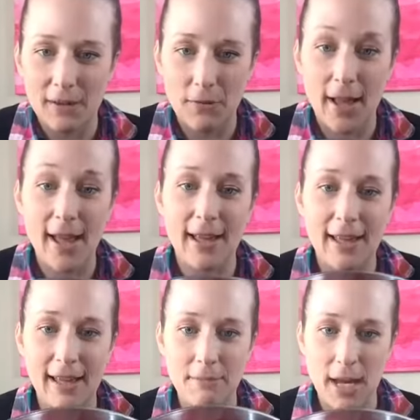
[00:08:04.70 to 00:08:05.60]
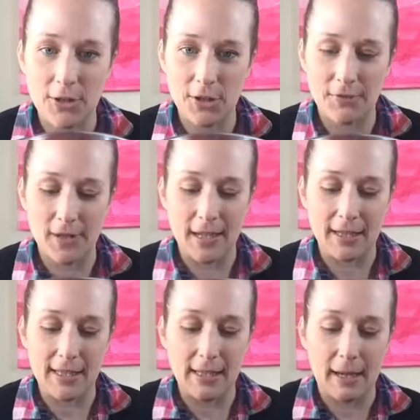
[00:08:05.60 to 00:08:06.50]
well, I'm not sure if you can
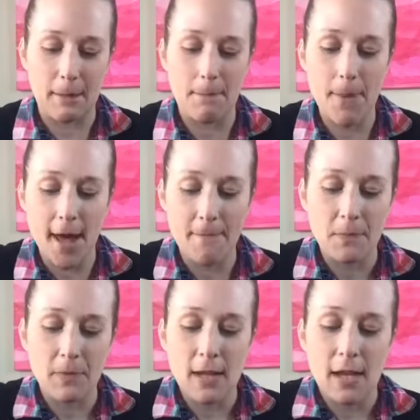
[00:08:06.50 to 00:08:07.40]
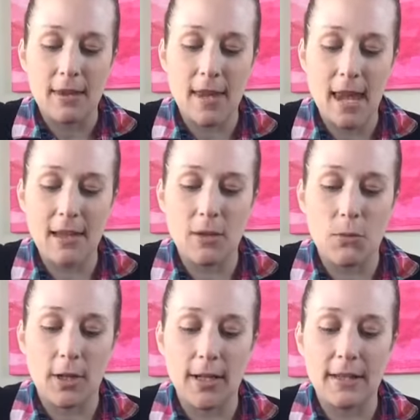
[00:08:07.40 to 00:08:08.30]
see there. But then
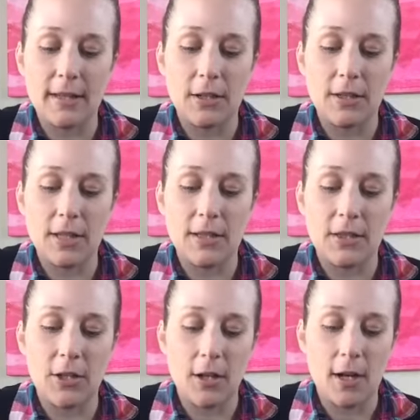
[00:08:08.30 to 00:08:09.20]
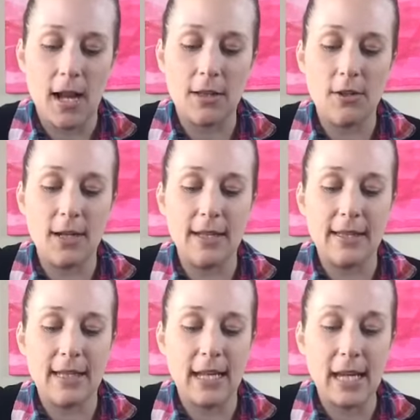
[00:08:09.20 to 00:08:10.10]
we're going to start to stir, and you can
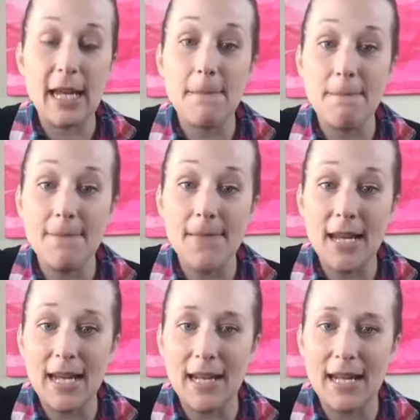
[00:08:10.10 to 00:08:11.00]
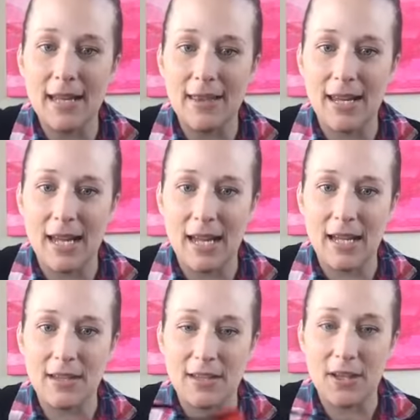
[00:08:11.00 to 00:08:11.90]
see immediately
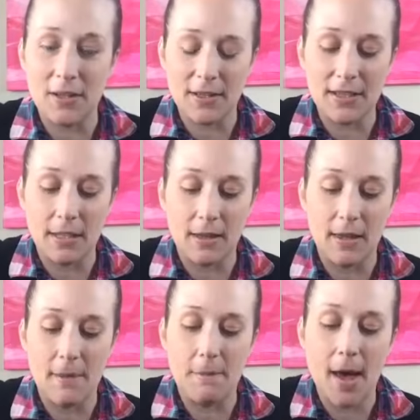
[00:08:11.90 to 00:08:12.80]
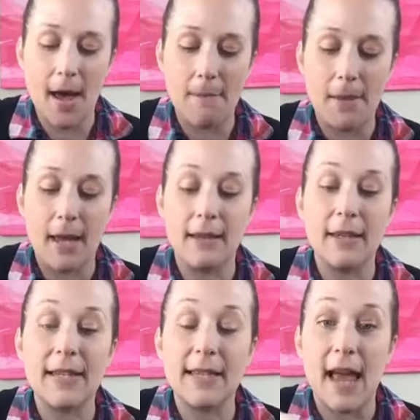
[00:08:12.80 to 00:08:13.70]
it starts to clump up and
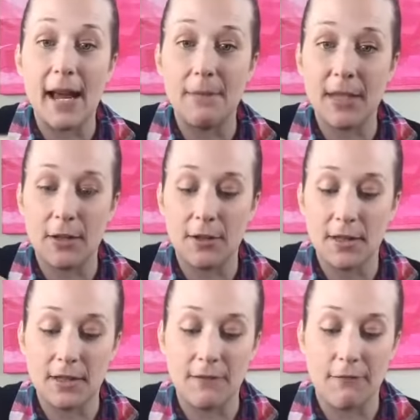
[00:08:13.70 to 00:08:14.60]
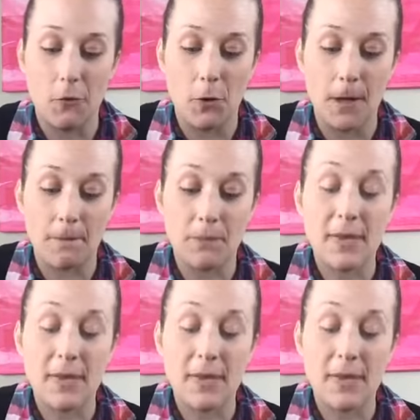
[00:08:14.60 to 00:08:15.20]
the slime starts to form.